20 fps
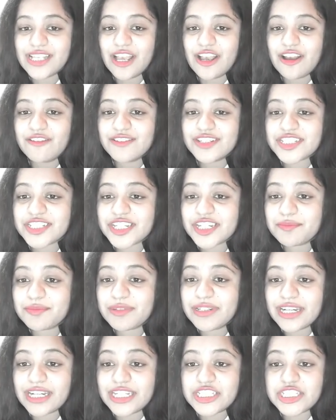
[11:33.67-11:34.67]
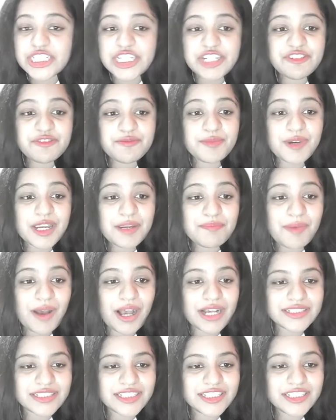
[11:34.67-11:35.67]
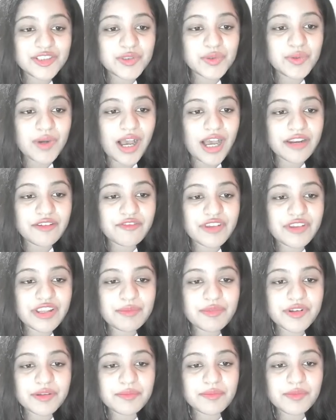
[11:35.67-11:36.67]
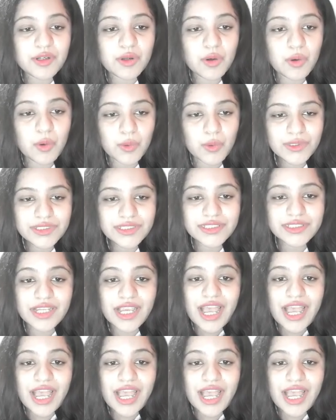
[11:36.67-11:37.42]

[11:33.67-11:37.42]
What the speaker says: which can be achieved by passing through unfavorable host,